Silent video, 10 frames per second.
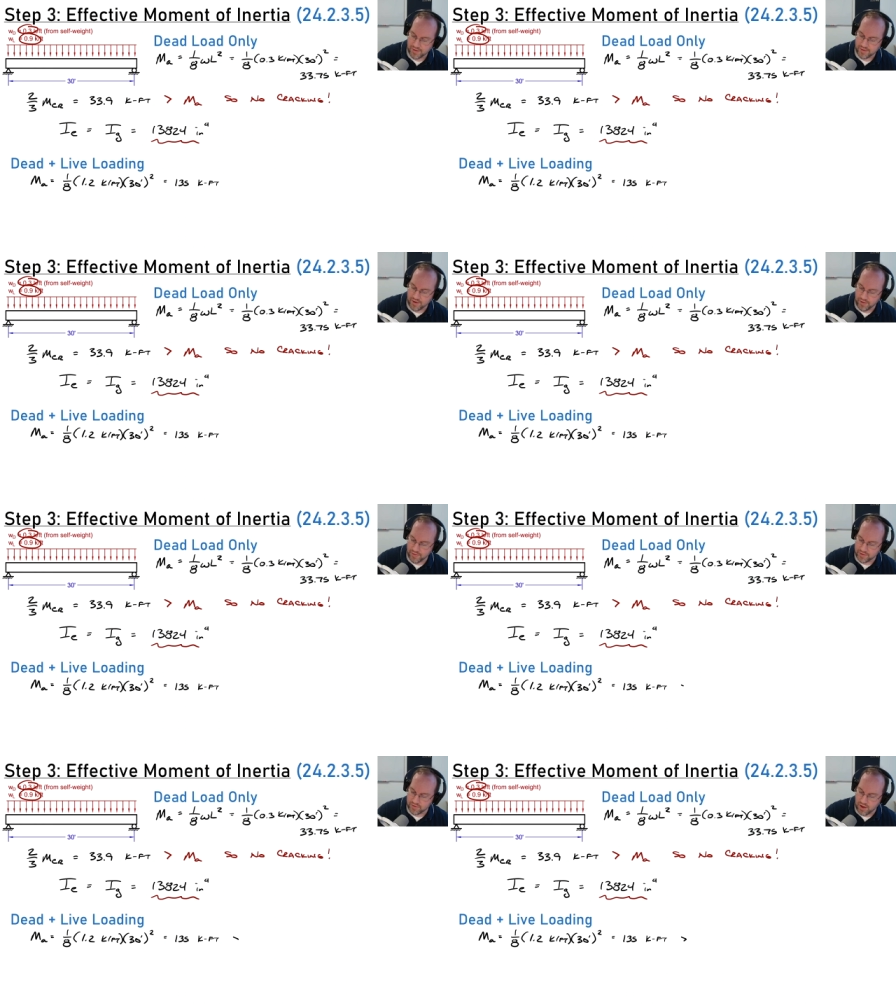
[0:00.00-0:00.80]
Now
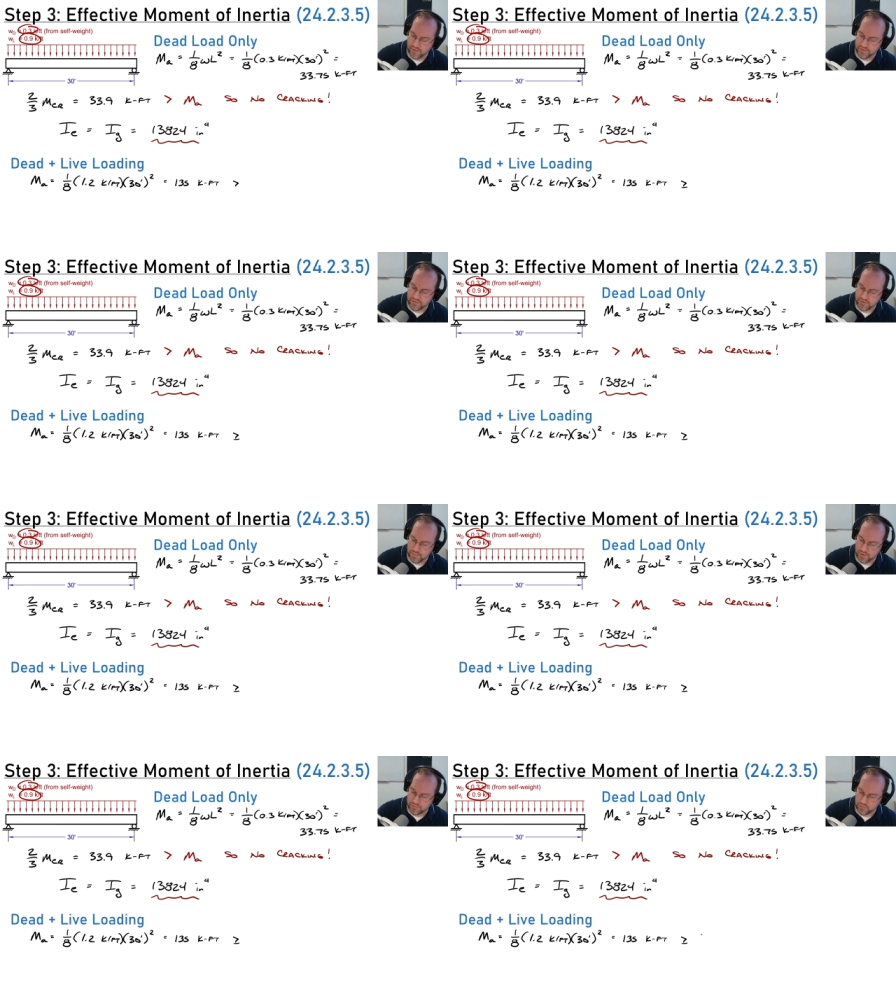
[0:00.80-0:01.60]
that's obviously
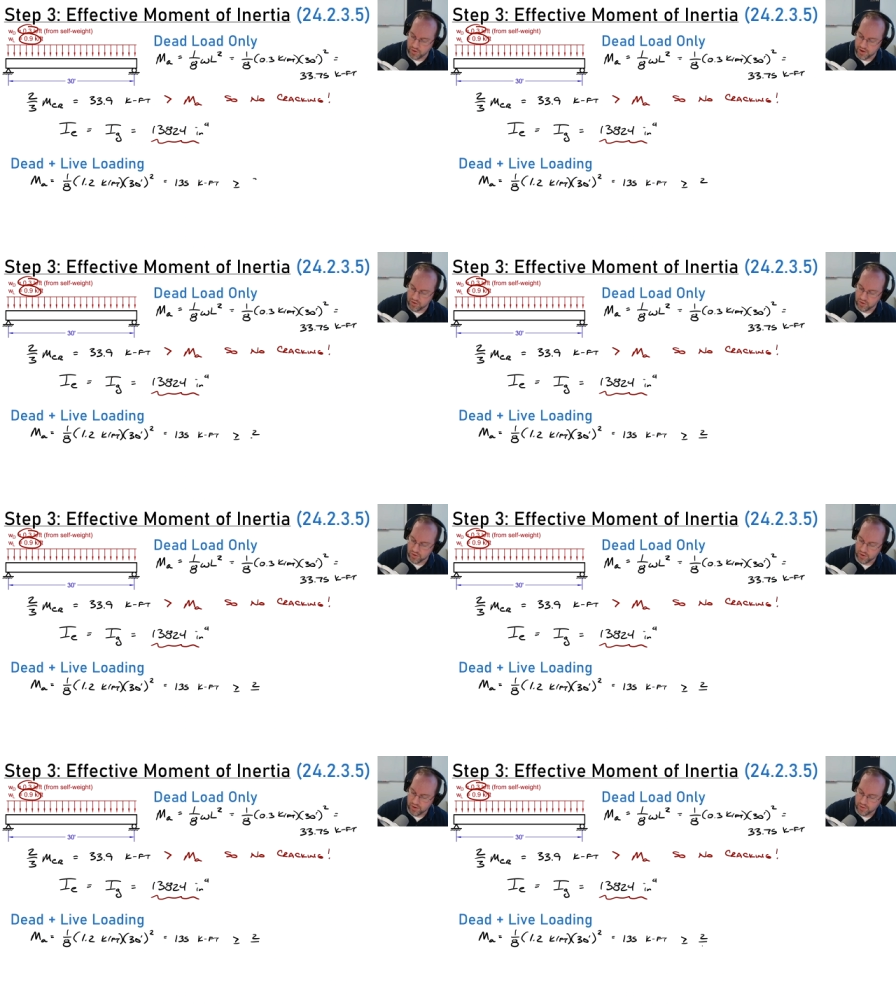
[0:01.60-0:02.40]
much greater
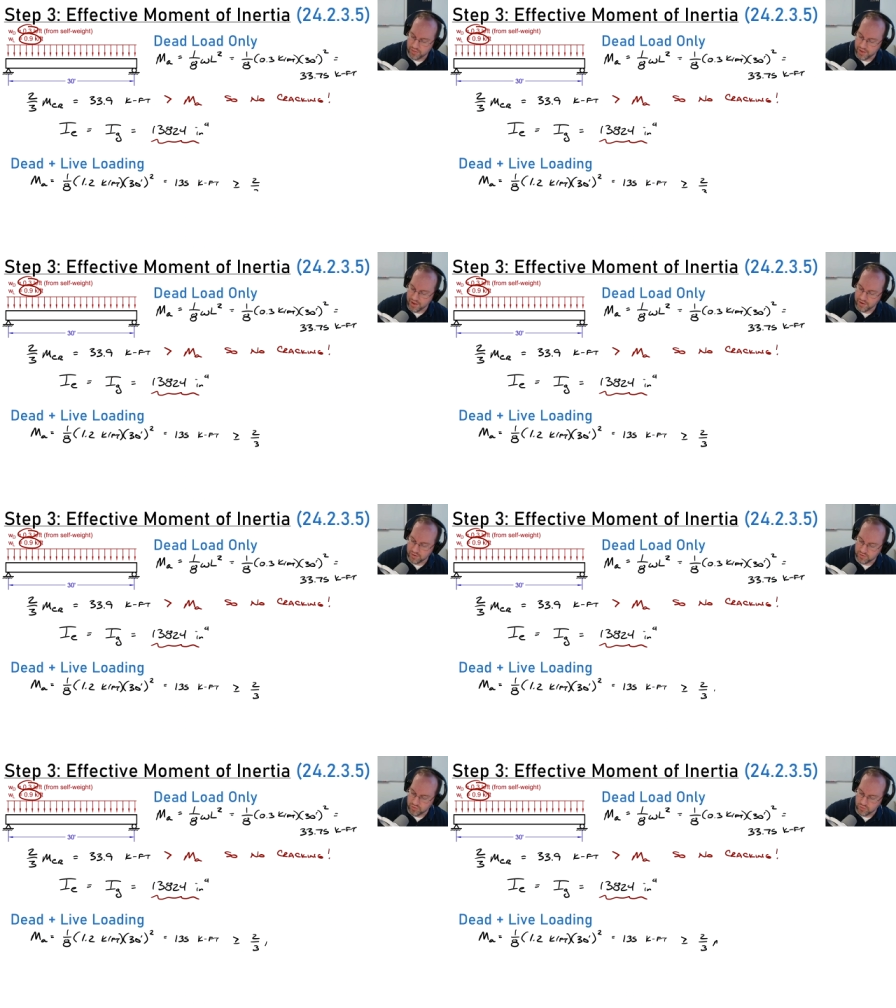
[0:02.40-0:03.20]
than
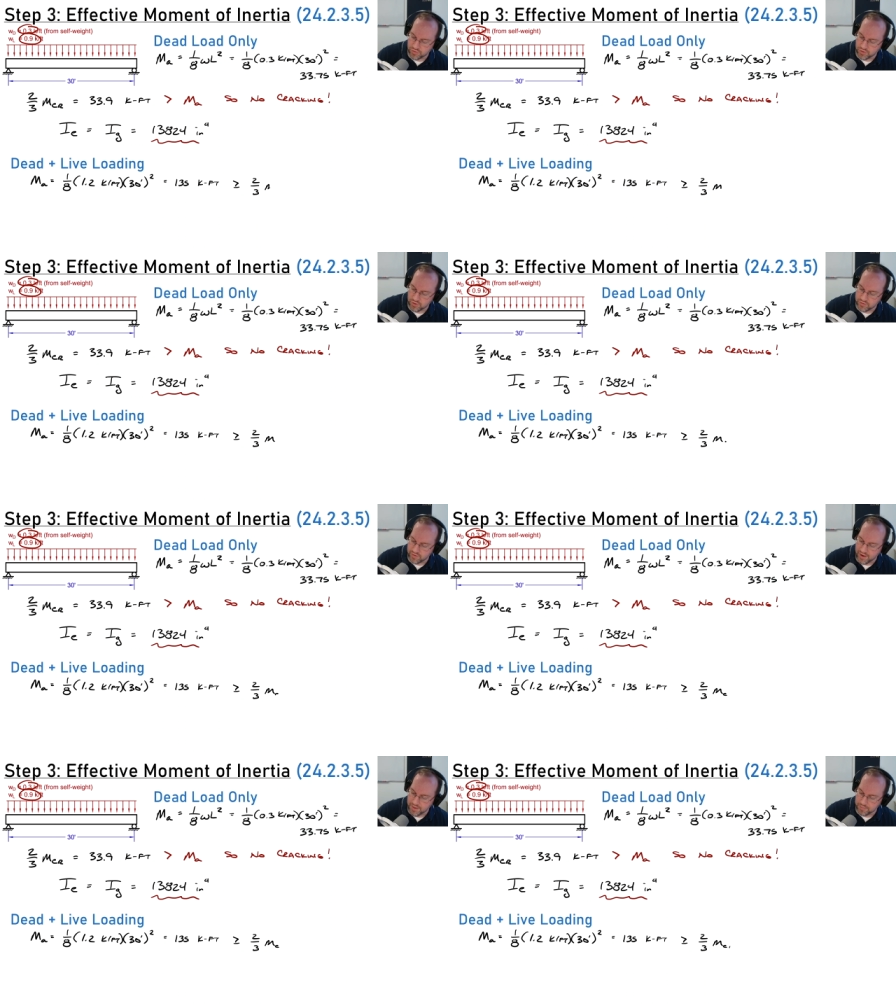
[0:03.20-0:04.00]
two thirds
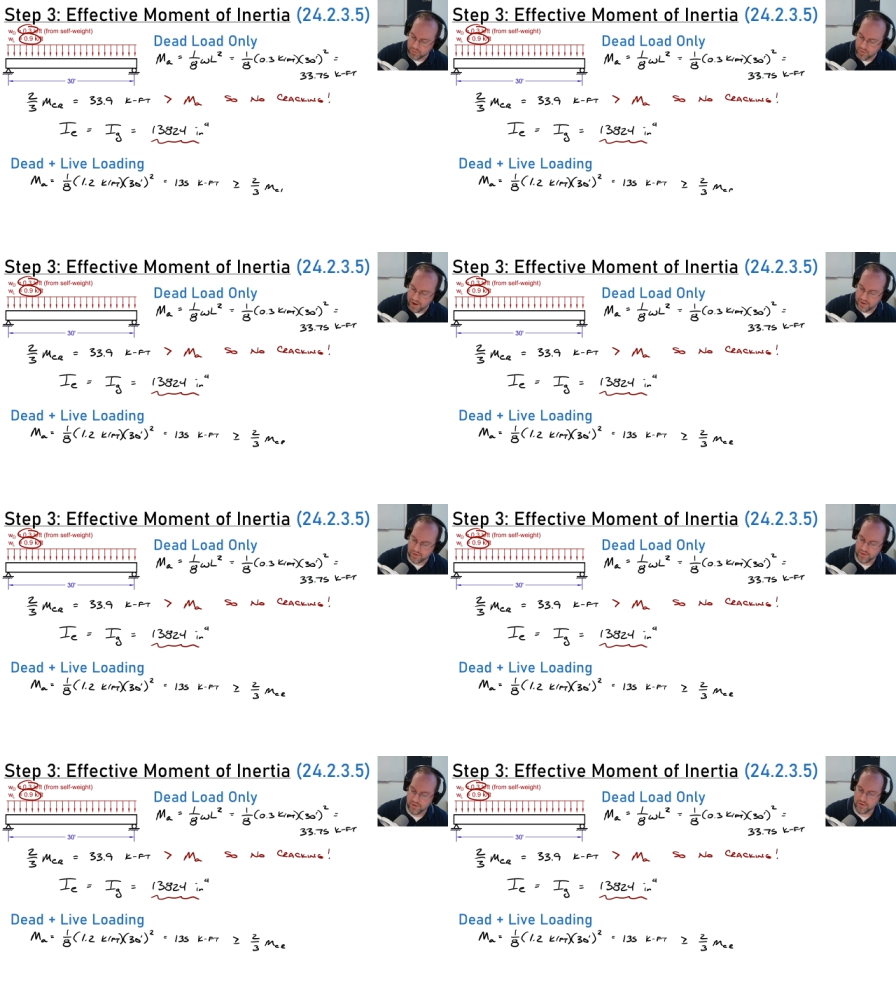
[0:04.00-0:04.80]
M crack.
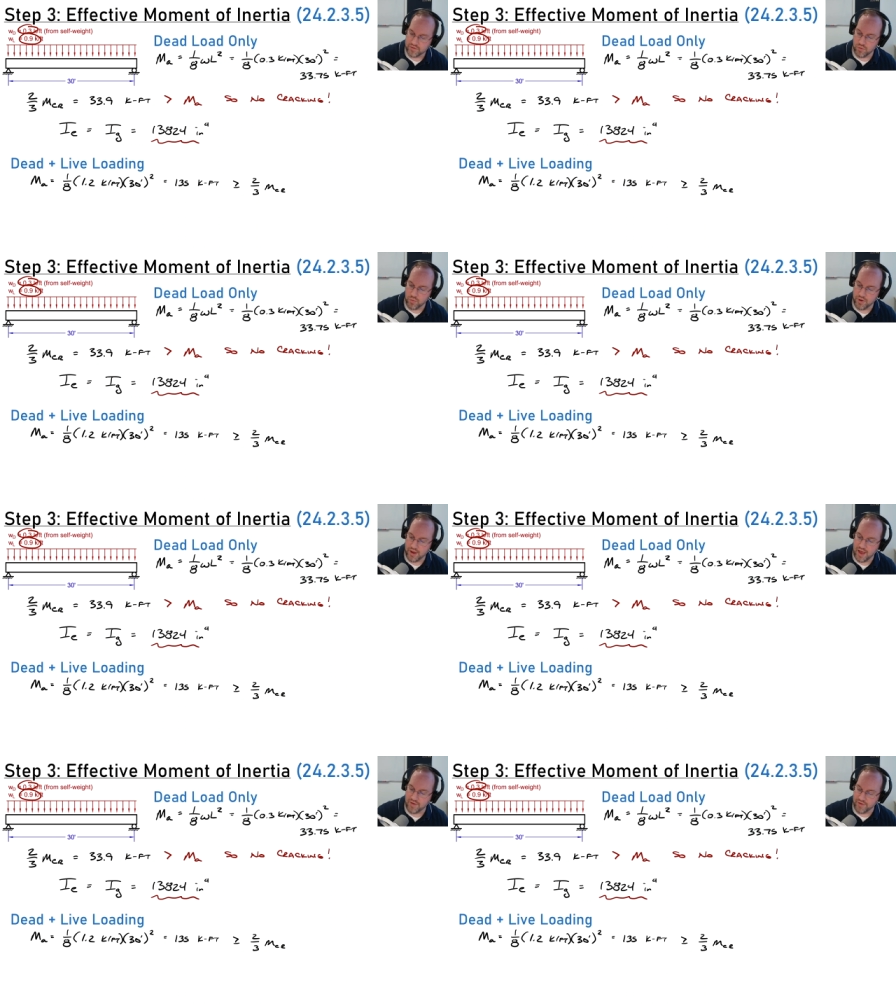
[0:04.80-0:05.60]
So we
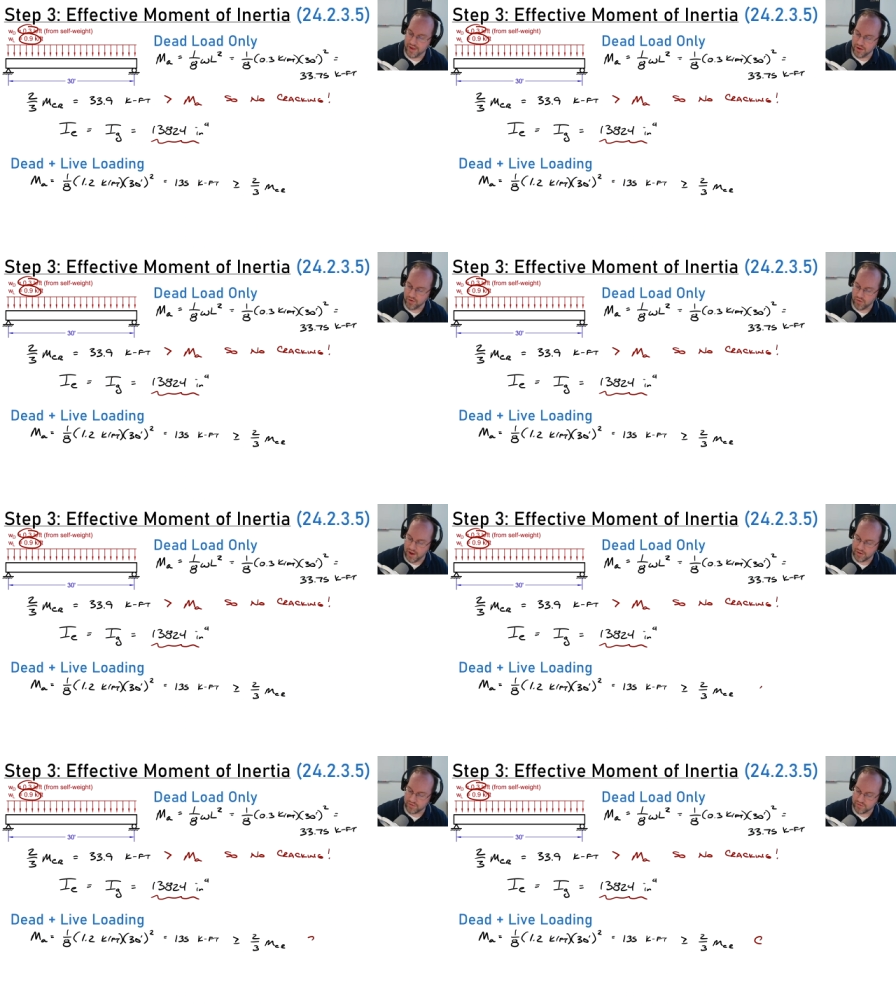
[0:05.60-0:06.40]
have a
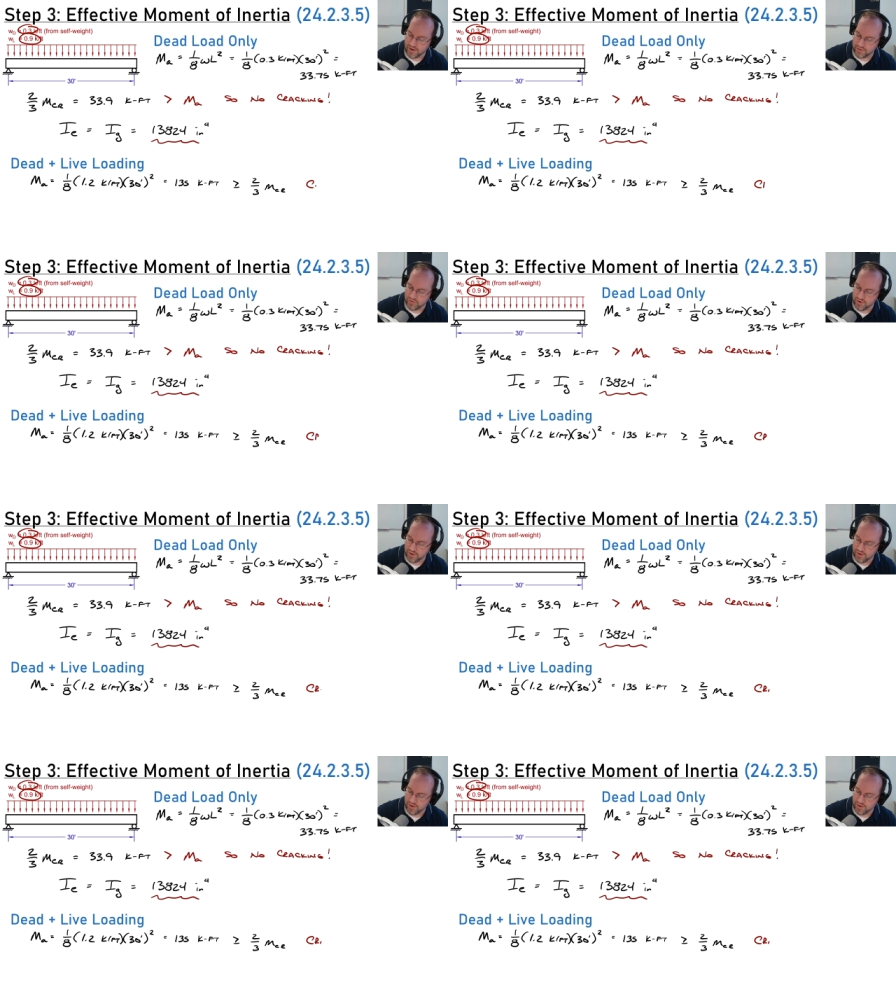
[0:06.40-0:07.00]
cracked section